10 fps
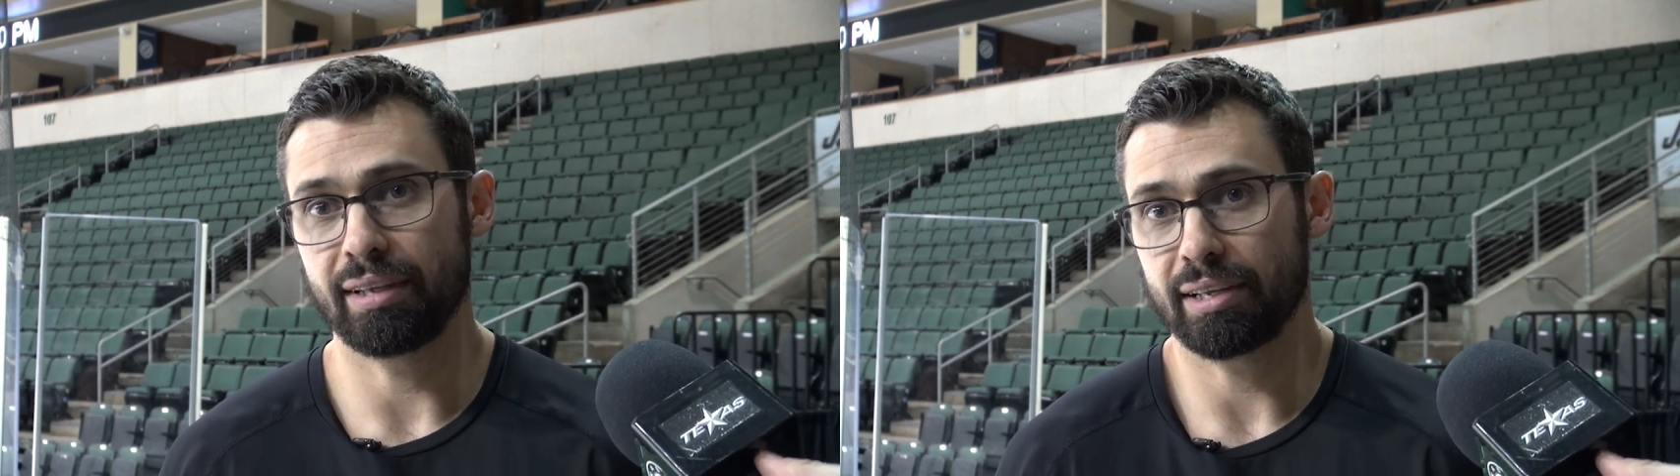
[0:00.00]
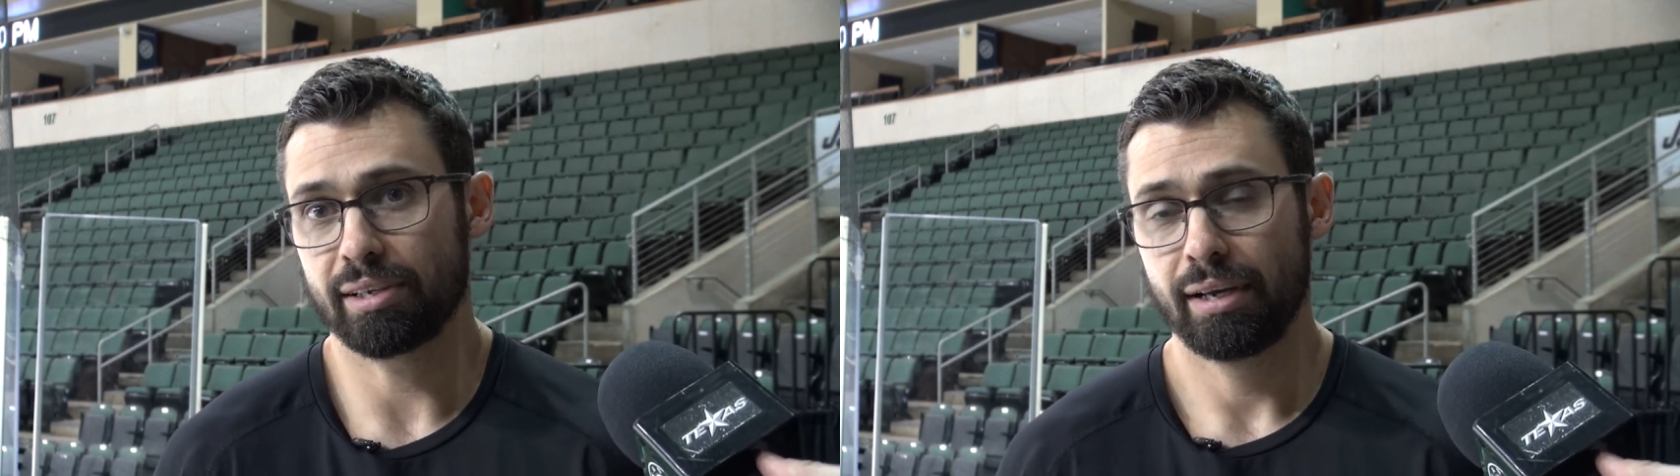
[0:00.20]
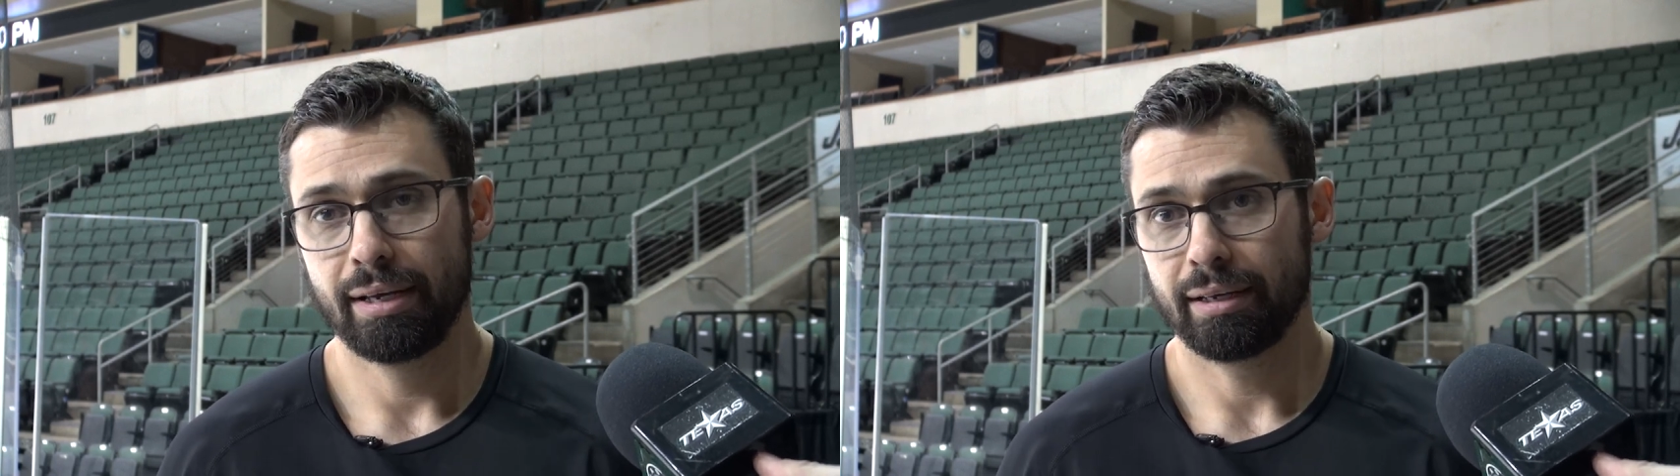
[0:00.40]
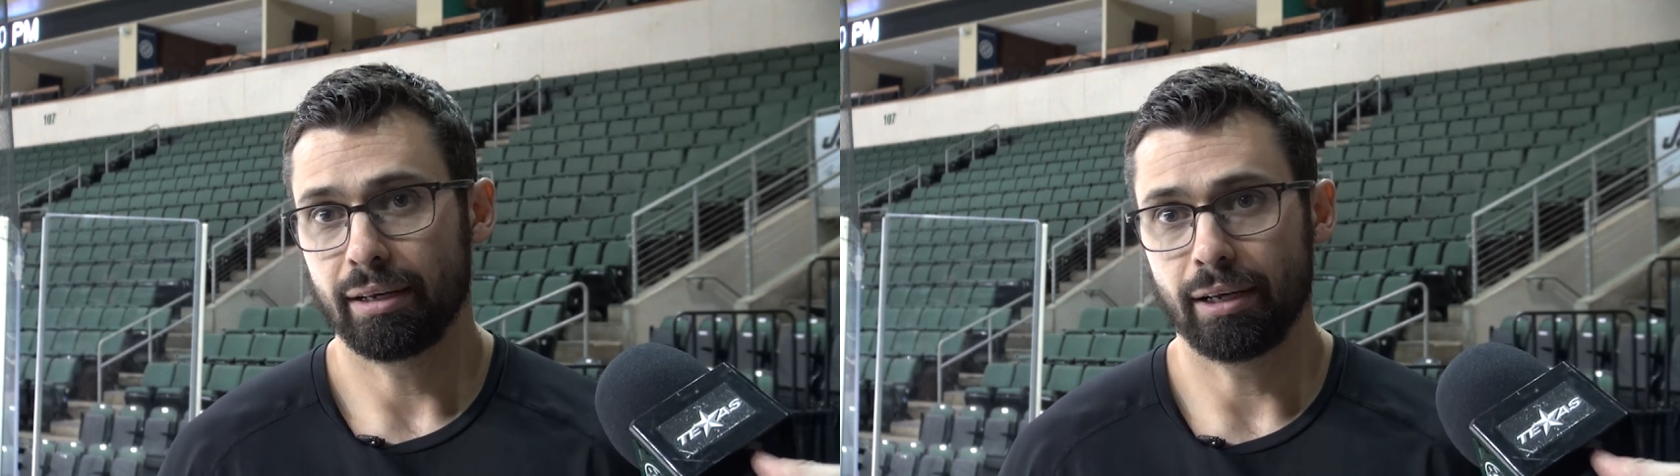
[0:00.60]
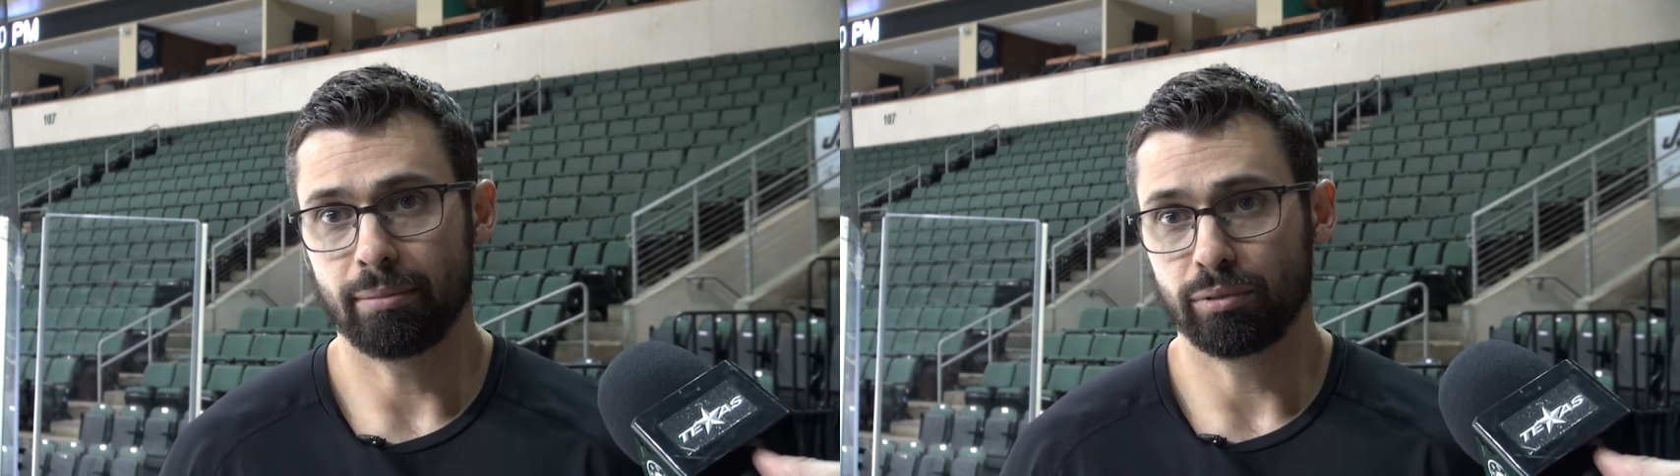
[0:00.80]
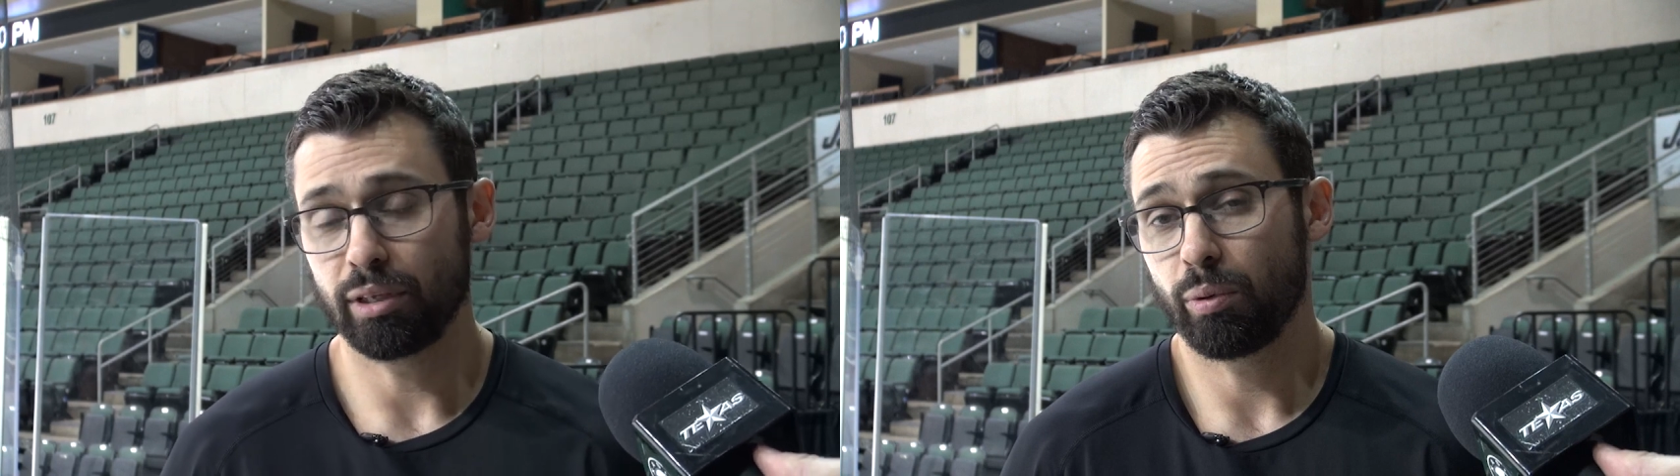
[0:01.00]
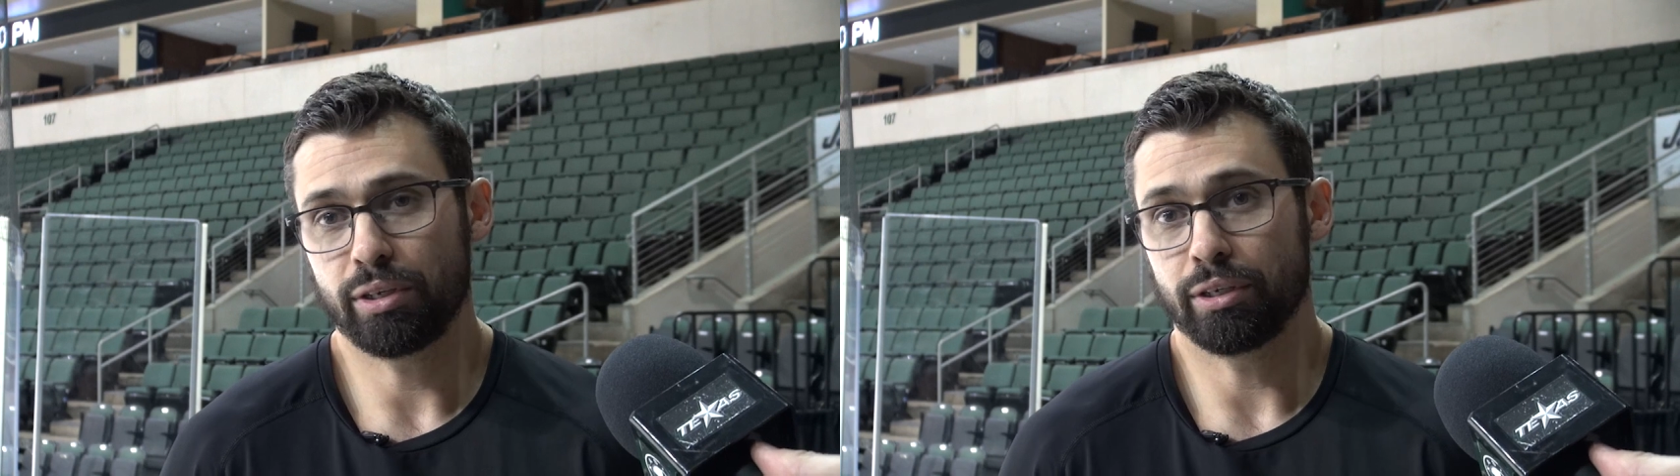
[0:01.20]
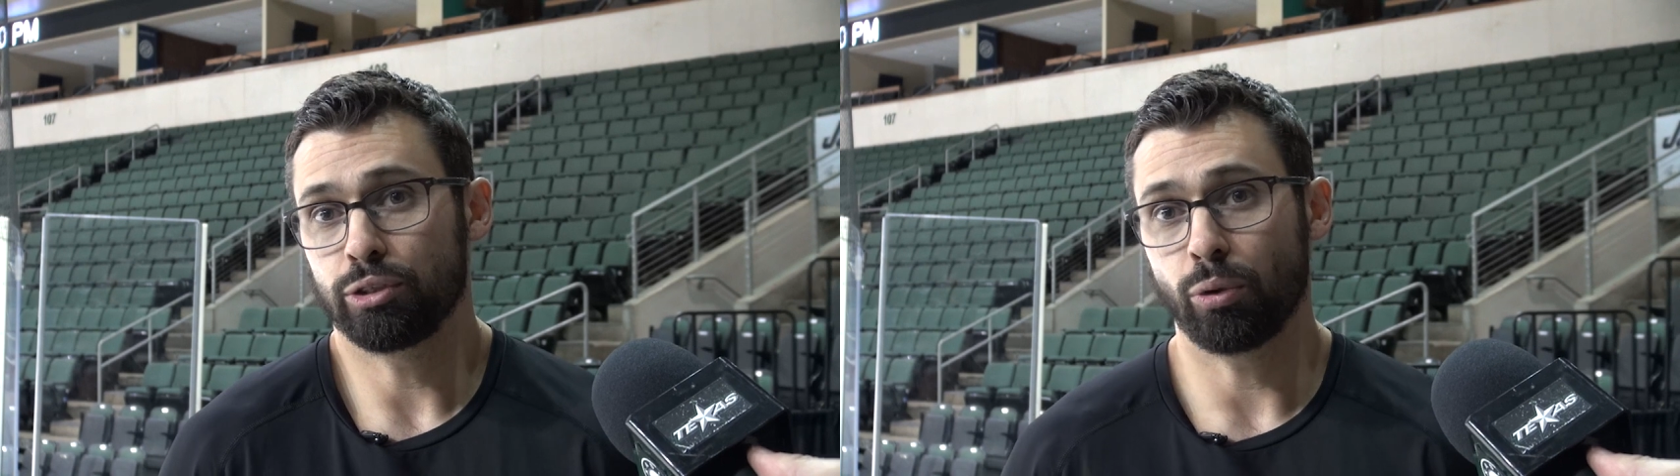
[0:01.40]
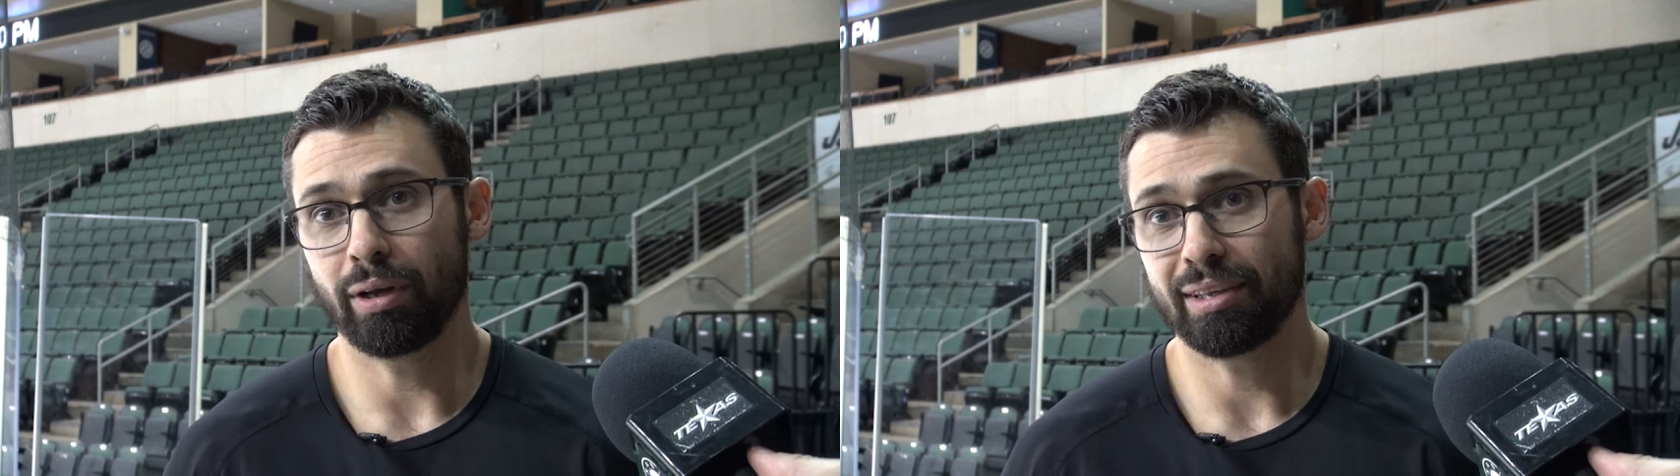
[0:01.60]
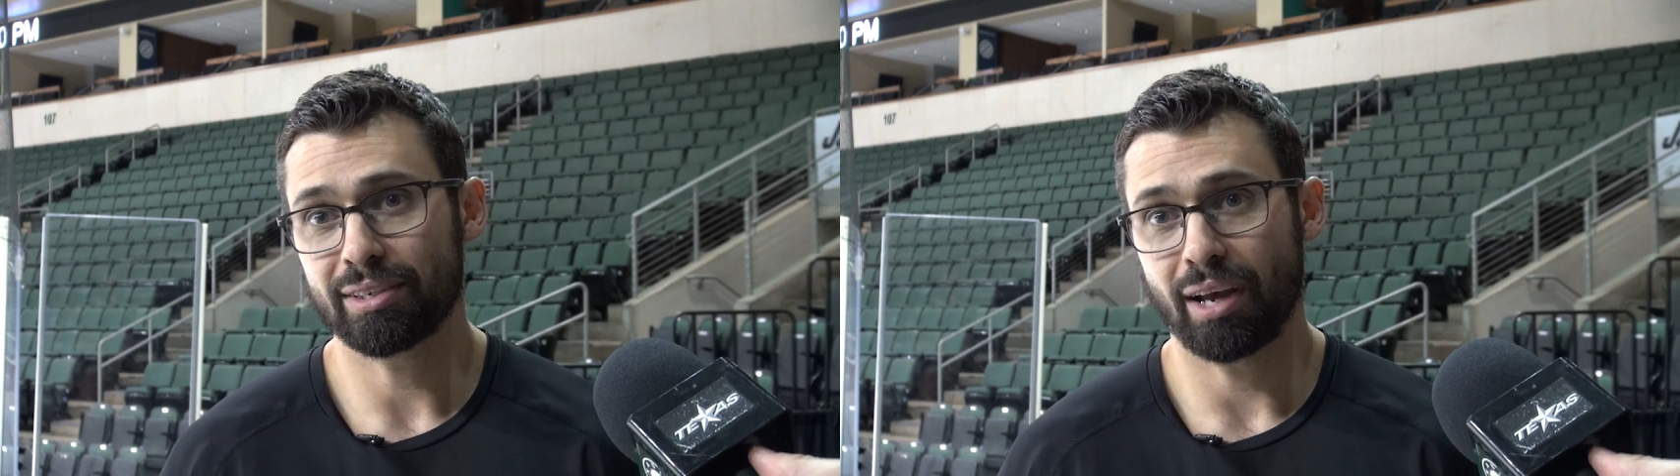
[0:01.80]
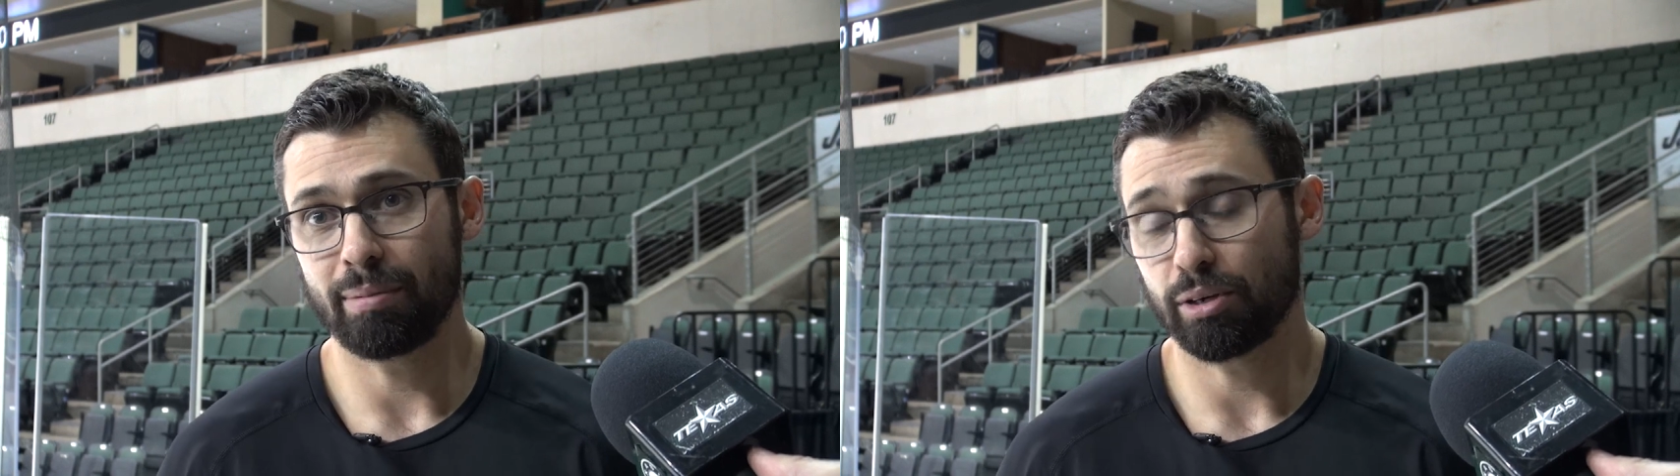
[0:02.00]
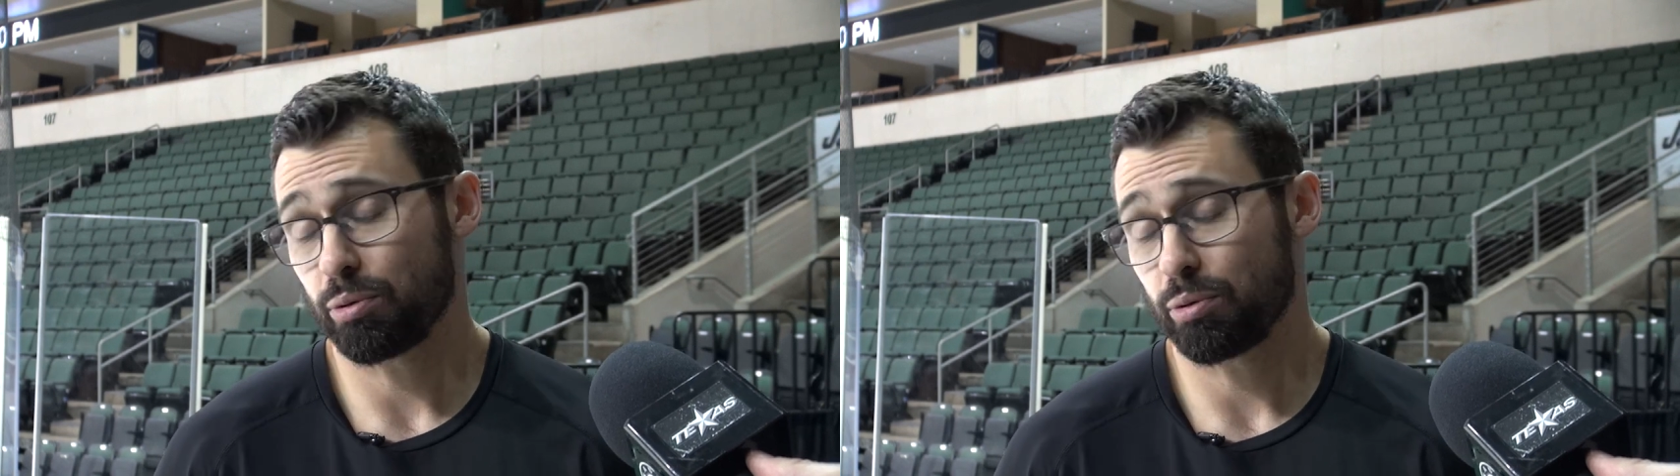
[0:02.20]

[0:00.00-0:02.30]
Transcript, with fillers: And that's um, really what you enjoy this time of year.